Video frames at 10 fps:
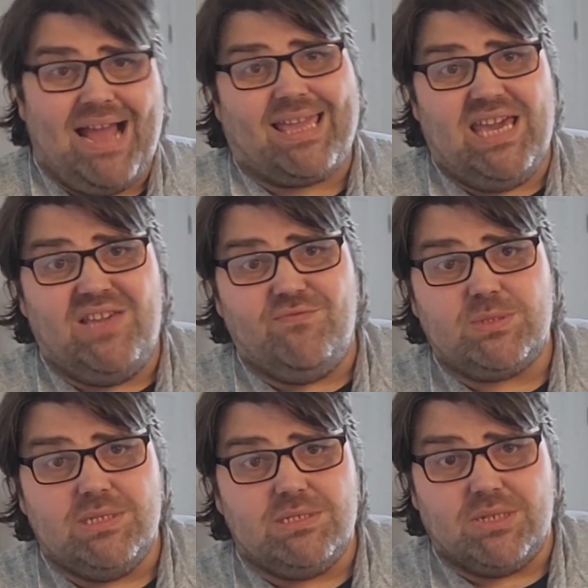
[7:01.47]

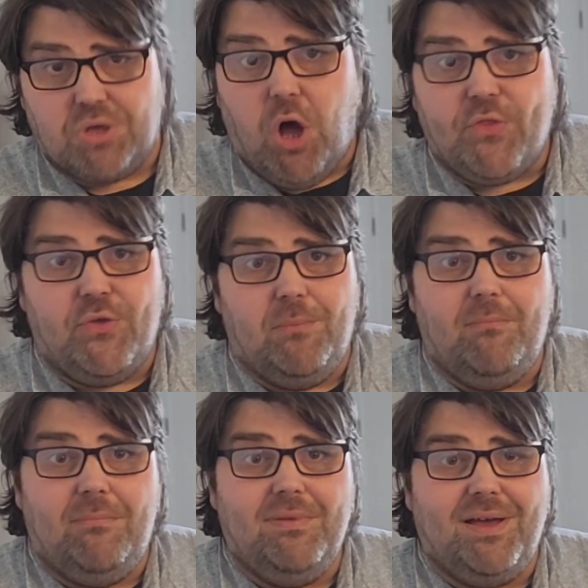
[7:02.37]
Batcaves, into
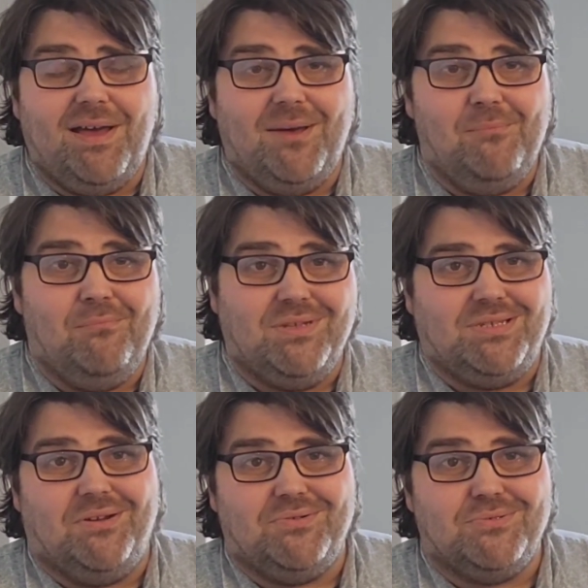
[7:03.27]
Gotham
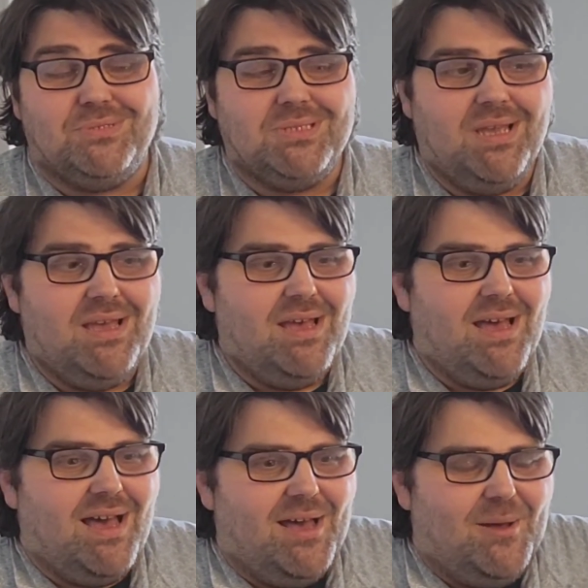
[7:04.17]
McDonald's.
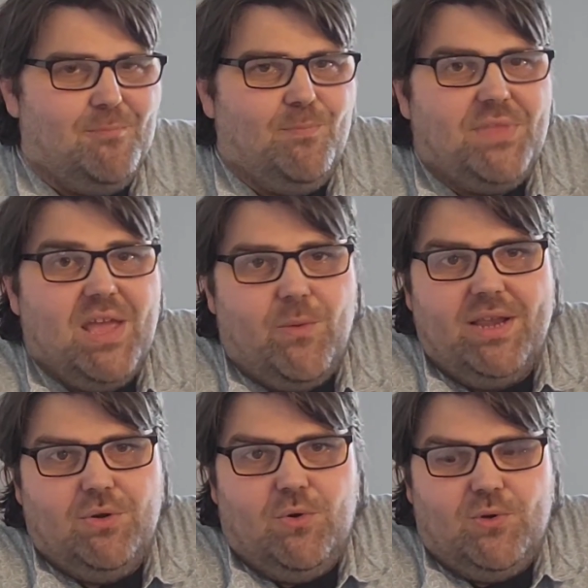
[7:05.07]
They
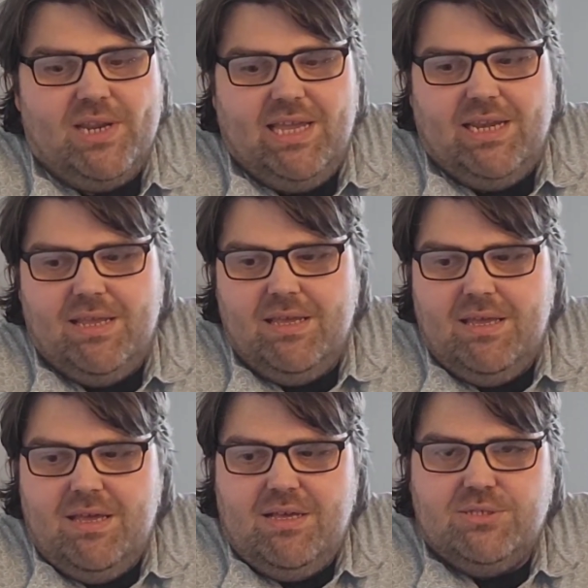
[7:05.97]
went all in.
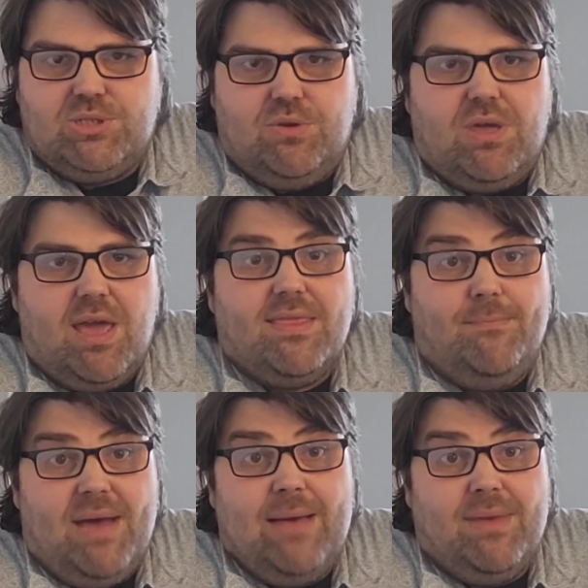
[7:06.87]
So you could get
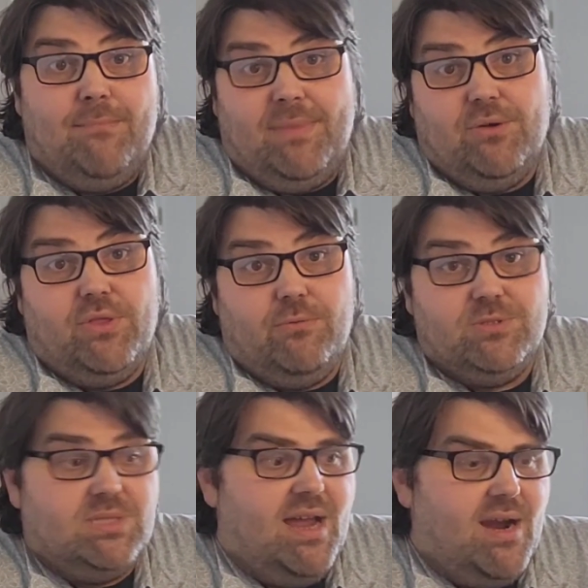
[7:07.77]
the Batman meal that
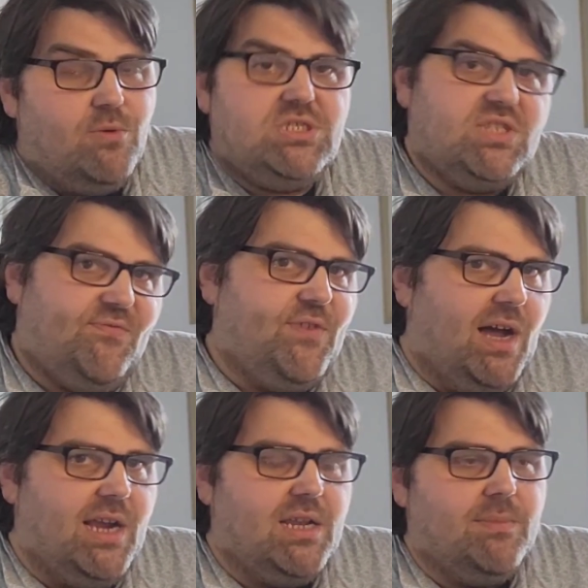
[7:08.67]
was there, which is
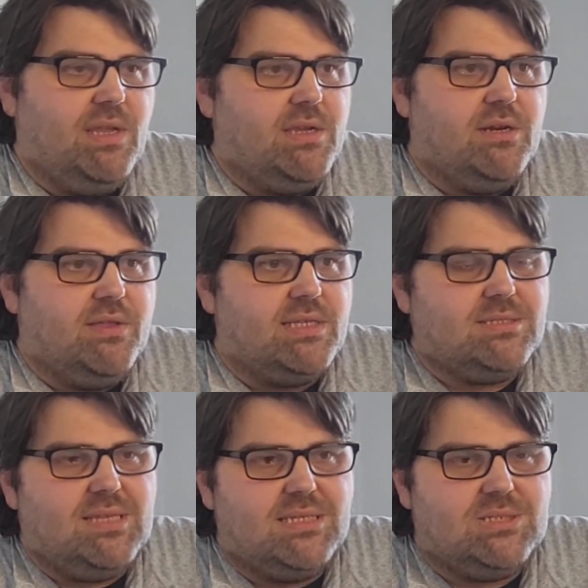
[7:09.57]
fine. I mean, you know,
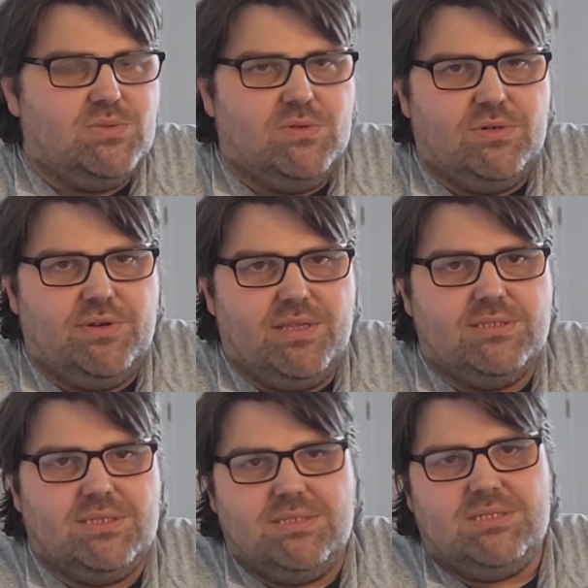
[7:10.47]
that's to all
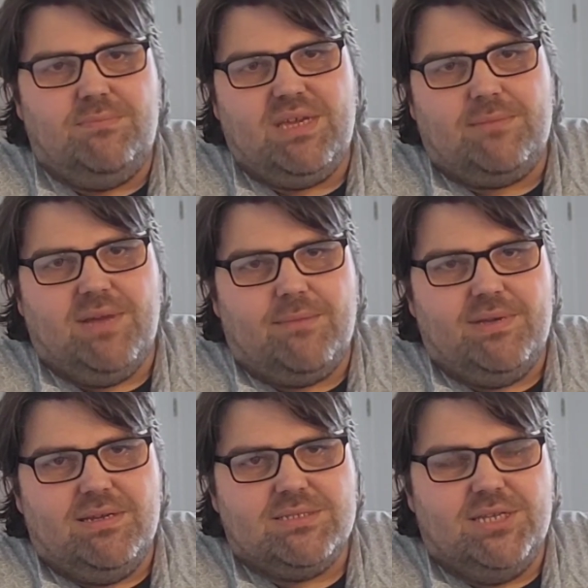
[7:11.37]
audiences. It's a Big Mac
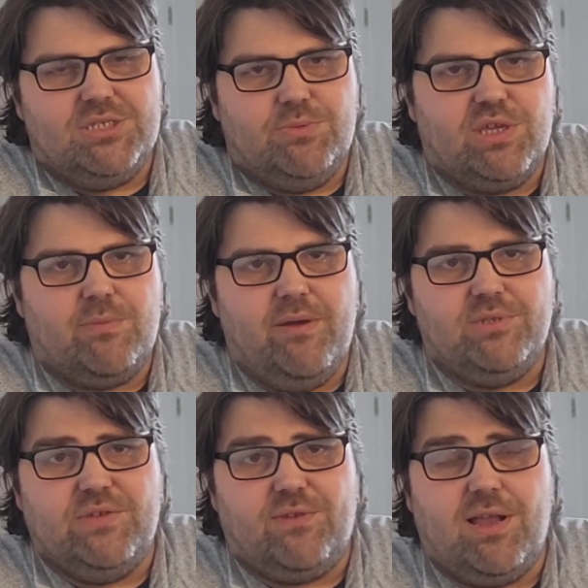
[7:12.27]
meal, essentially, with a
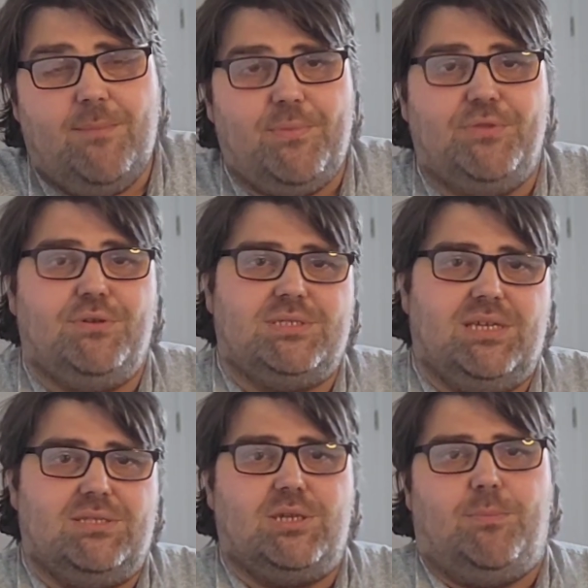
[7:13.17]
commemorative cup, and you could
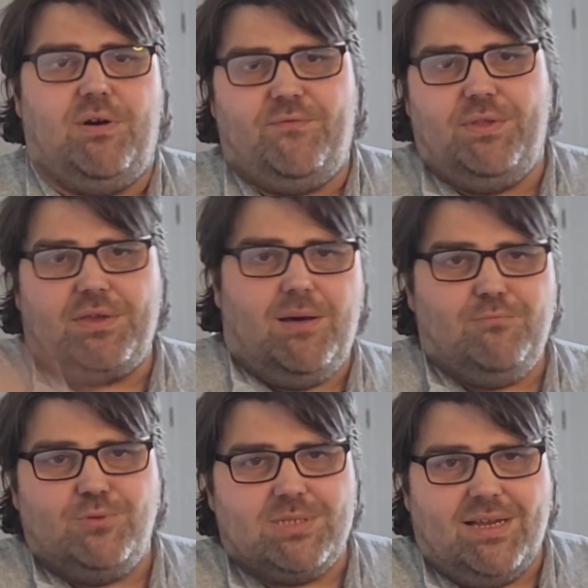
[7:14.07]
take the top off, and the
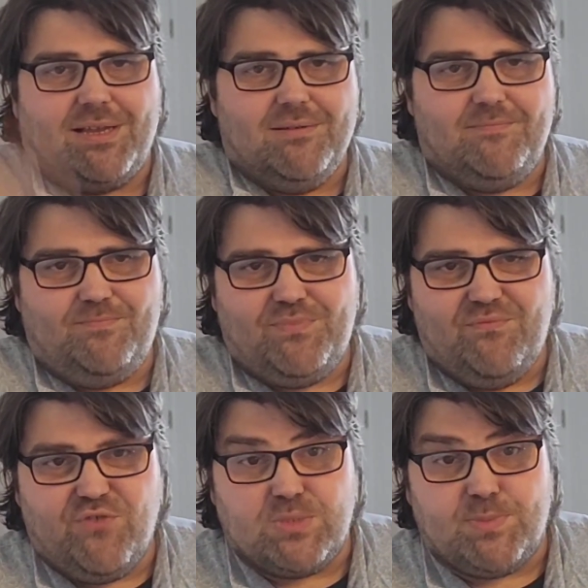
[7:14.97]
cup was like a
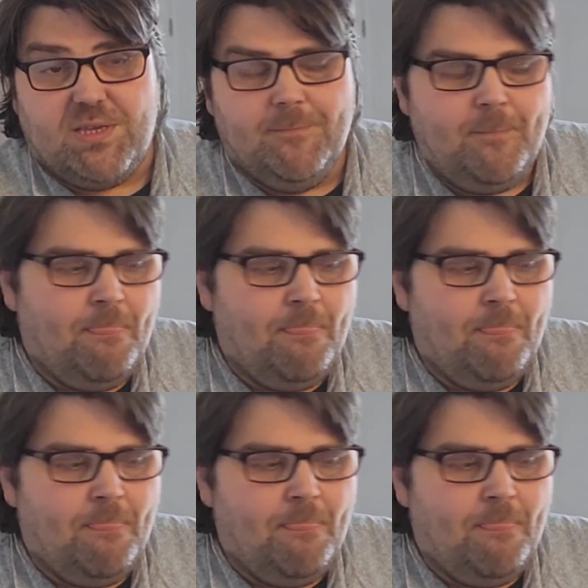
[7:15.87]
Frisbee.